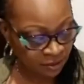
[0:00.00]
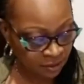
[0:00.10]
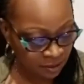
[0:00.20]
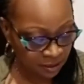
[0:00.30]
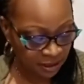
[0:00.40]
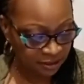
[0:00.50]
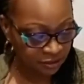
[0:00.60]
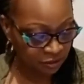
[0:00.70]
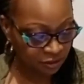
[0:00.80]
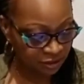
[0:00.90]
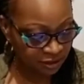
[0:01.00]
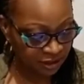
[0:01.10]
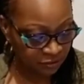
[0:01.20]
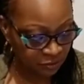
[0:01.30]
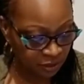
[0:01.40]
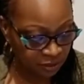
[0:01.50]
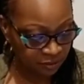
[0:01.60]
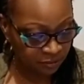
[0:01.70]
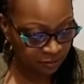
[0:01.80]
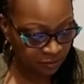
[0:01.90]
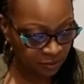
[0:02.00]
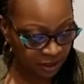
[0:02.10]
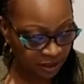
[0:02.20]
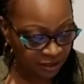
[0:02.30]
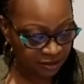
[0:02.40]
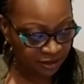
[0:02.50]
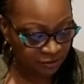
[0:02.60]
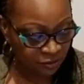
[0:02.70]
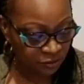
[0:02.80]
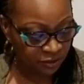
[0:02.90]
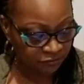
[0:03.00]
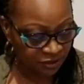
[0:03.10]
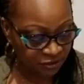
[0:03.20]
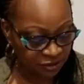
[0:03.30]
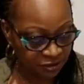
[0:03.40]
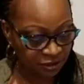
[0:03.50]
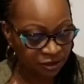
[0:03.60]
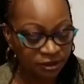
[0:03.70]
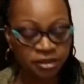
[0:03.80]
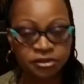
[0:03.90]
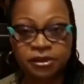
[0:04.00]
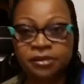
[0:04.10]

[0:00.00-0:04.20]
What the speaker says: Let's go to the second one where he said coronavirus is not in Nigeria.